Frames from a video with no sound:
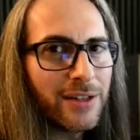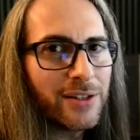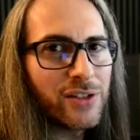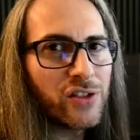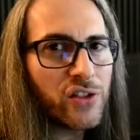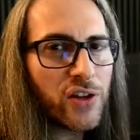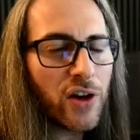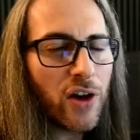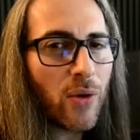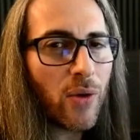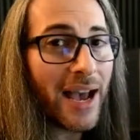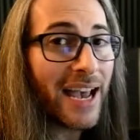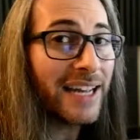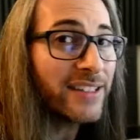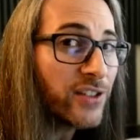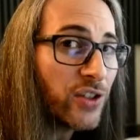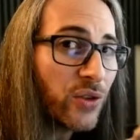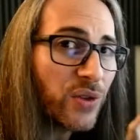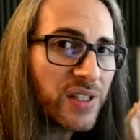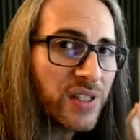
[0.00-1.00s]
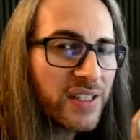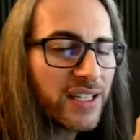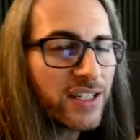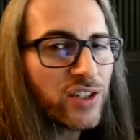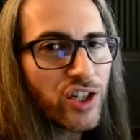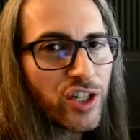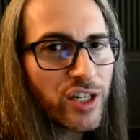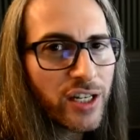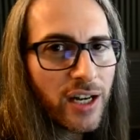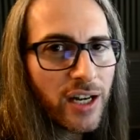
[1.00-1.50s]
So I had to do the
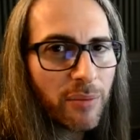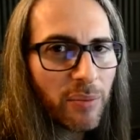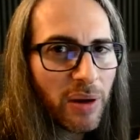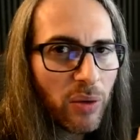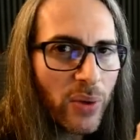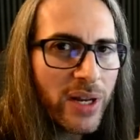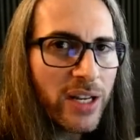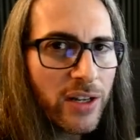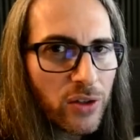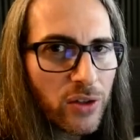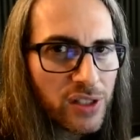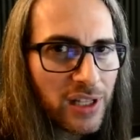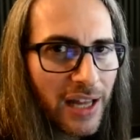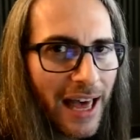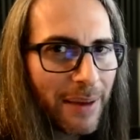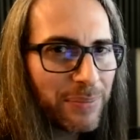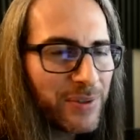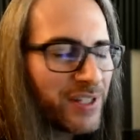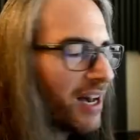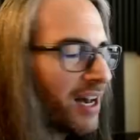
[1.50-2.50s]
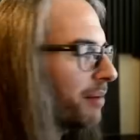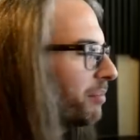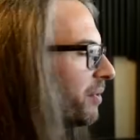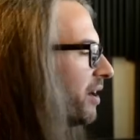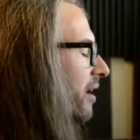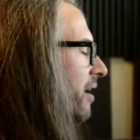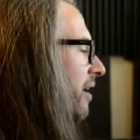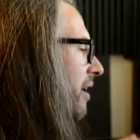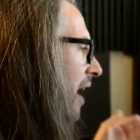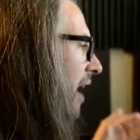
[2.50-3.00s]
stitching on my Windows
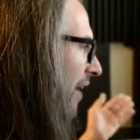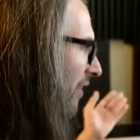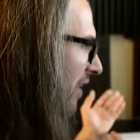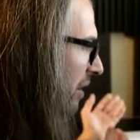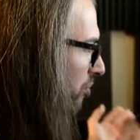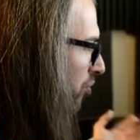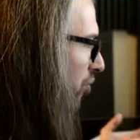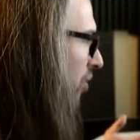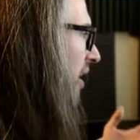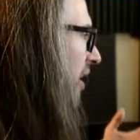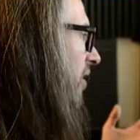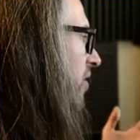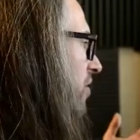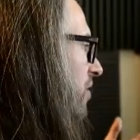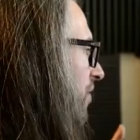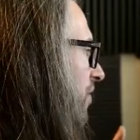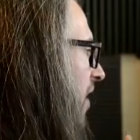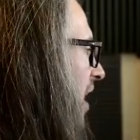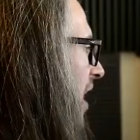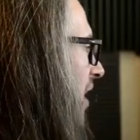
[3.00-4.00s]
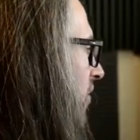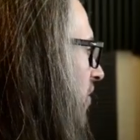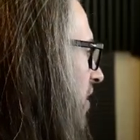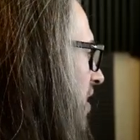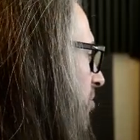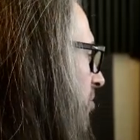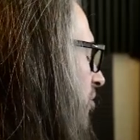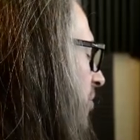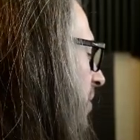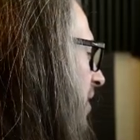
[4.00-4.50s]
laptop and then bring those files
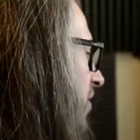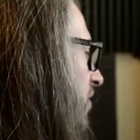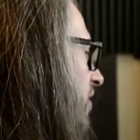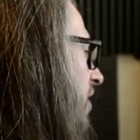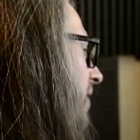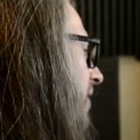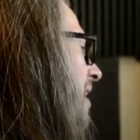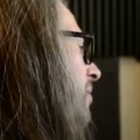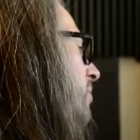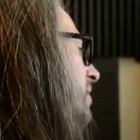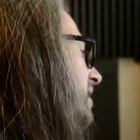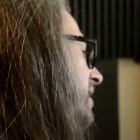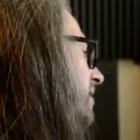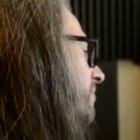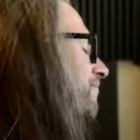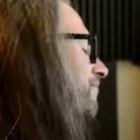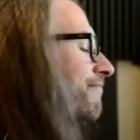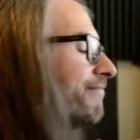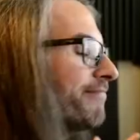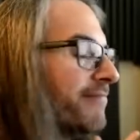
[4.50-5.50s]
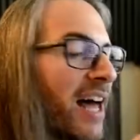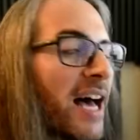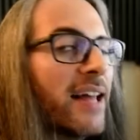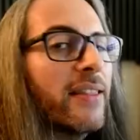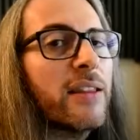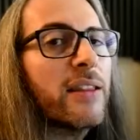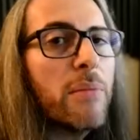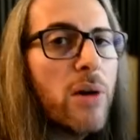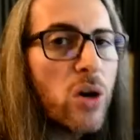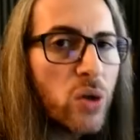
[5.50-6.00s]
into Premiere. So that was
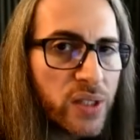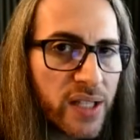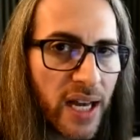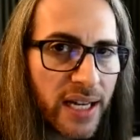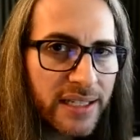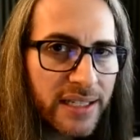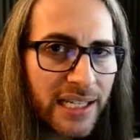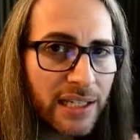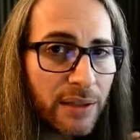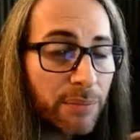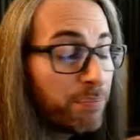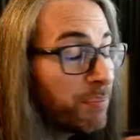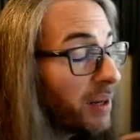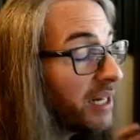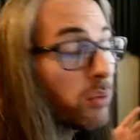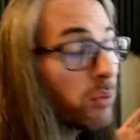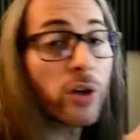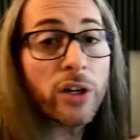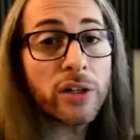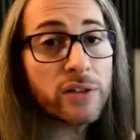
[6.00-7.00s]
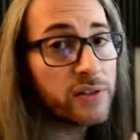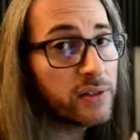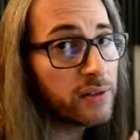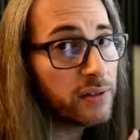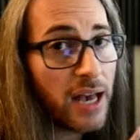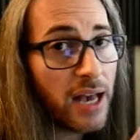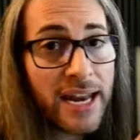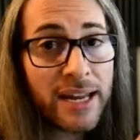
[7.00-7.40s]
not the most ideal, but it works.